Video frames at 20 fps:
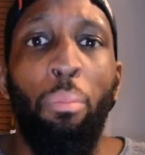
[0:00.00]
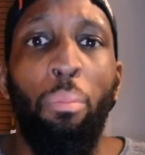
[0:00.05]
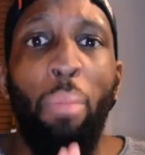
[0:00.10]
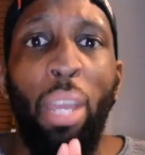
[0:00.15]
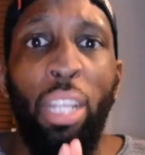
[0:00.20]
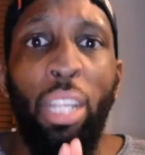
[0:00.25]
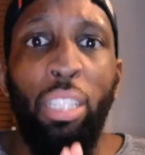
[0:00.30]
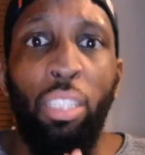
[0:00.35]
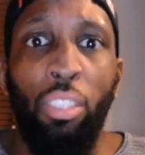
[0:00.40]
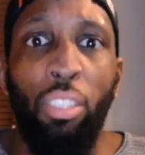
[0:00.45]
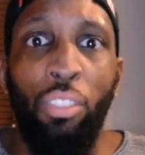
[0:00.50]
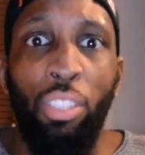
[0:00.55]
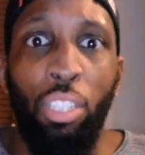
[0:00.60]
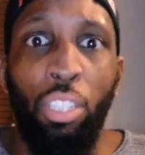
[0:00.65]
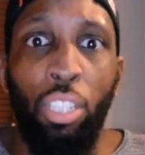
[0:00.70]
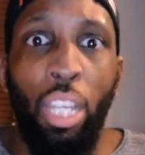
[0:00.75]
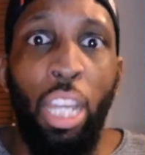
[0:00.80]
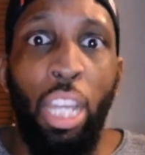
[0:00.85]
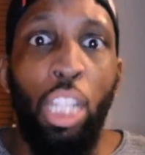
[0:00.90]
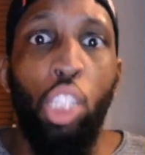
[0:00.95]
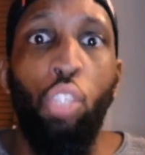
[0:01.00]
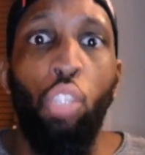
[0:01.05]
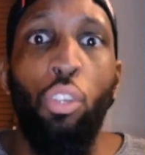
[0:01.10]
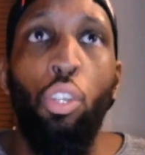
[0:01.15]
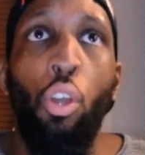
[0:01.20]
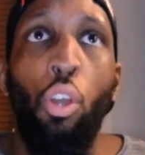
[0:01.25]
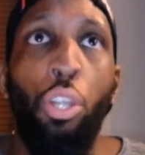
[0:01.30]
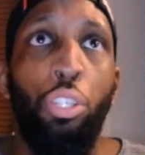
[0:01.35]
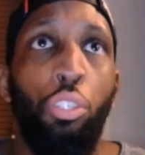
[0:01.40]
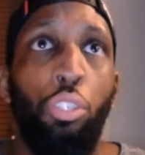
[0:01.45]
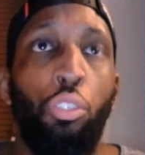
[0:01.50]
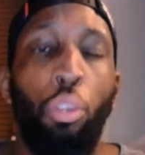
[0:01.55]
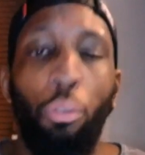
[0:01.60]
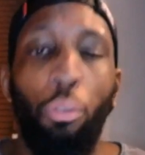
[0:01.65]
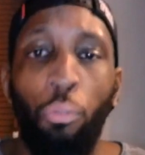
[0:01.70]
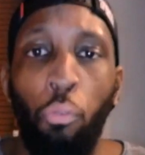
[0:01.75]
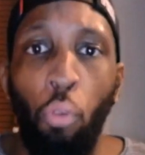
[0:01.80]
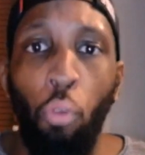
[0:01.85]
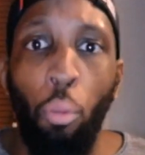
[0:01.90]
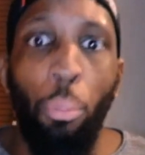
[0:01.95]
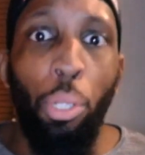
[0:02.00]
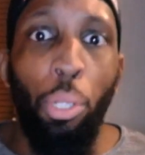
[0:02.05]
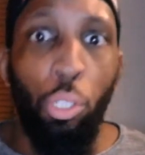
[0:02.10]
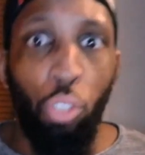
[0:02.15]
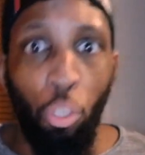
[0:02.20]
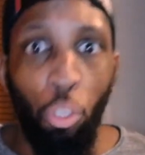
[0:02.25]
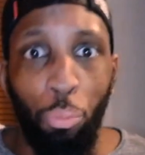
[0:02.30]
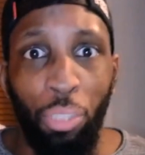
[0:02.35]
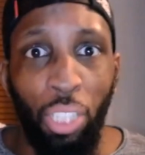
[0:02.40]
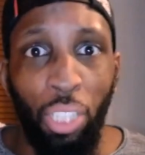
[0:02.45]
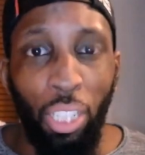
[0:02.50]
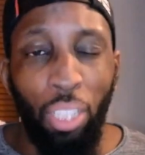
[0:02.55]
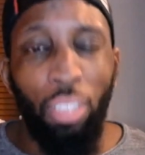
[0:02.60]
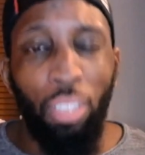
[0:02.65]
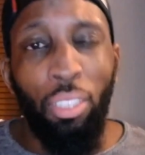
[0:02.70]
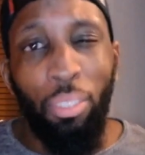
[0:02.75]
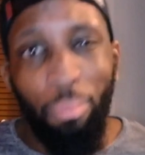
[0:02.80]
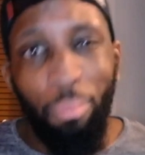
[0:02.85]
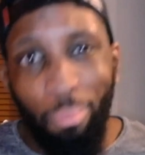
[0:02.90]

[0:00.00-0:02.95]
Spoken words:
into not only the top four but the top six.